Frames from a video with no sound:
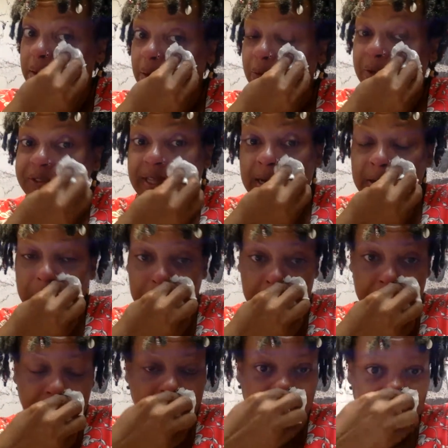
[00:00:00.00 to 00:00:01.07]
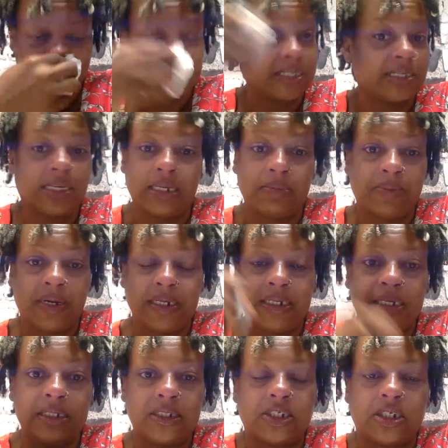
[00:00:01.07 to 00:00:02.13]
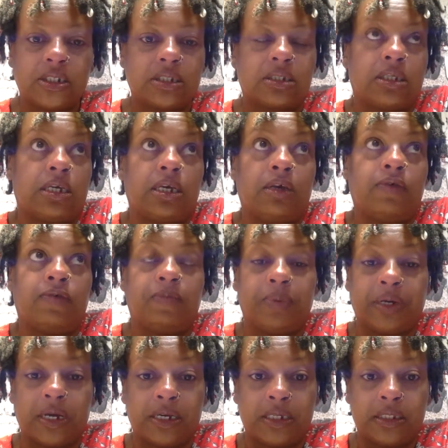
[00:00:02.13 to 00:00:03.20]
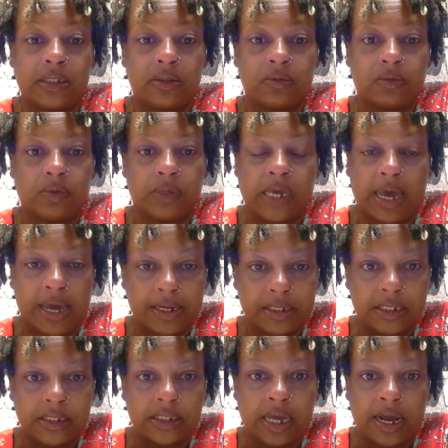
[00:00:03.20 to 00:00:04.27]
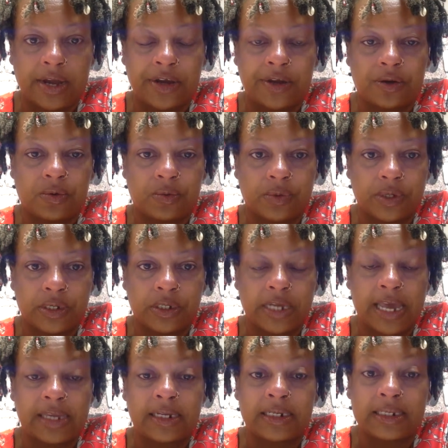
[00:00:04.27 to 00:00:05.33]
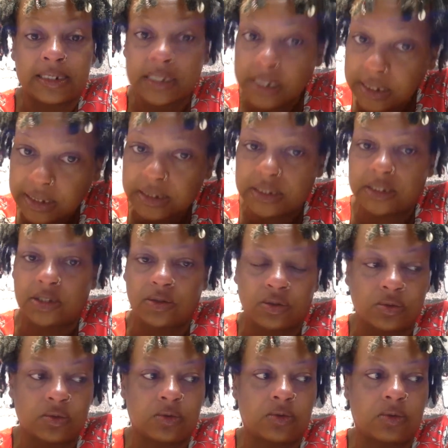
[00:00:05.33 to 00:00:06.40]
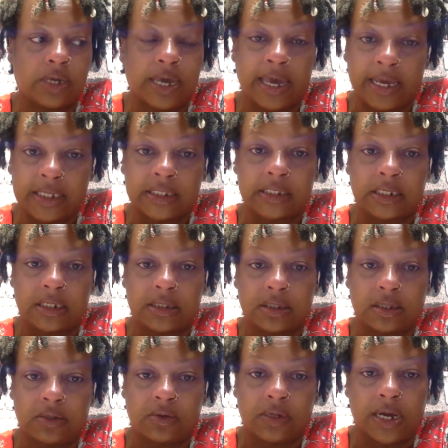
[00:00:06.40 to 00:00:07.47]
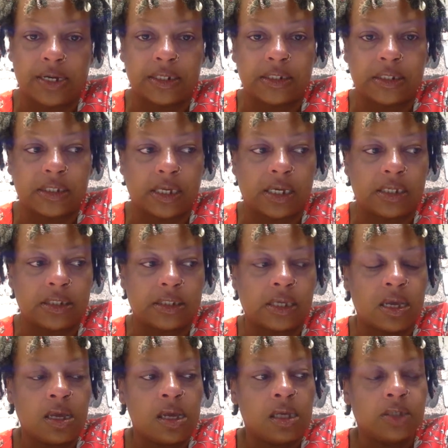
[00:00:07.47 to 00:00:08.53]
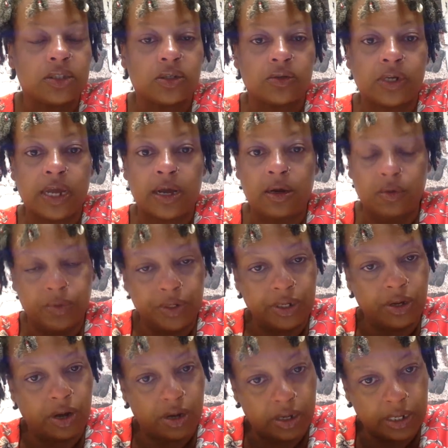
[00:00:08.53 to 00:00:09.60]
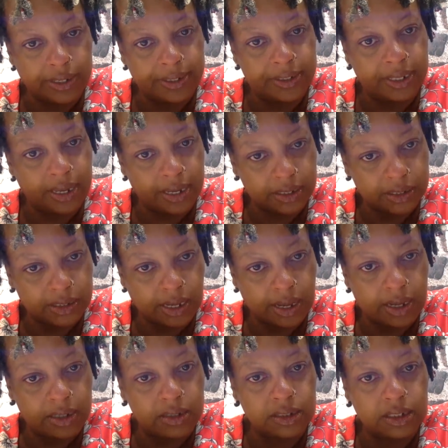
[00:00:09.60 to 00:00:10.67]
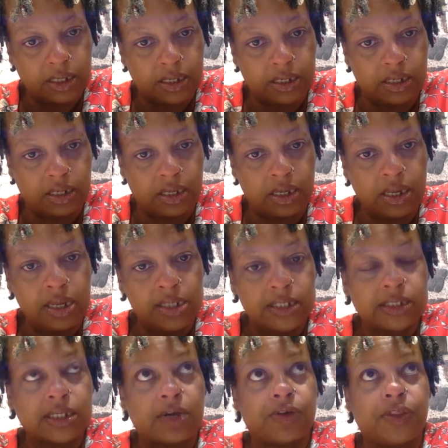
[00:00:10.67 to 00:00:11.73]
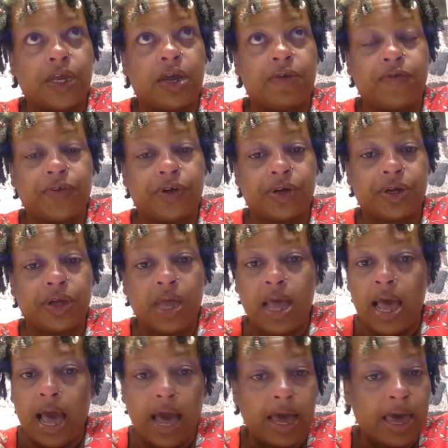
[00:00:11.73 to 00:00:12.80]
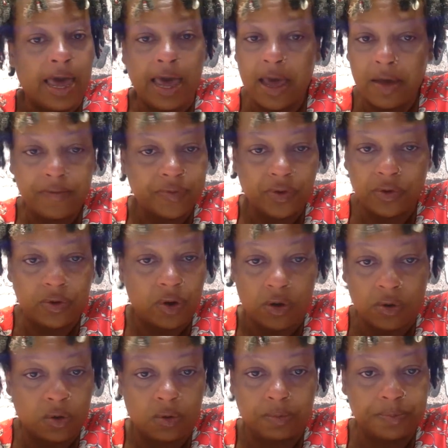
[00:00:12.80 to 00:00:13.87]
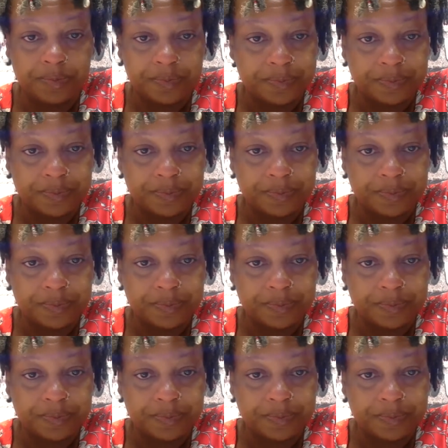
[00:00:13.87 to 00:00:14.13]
without raising any money, just leave because we had a desire, a will, and a need to exit the United States. So now we are in exile in South Africa. I have no home.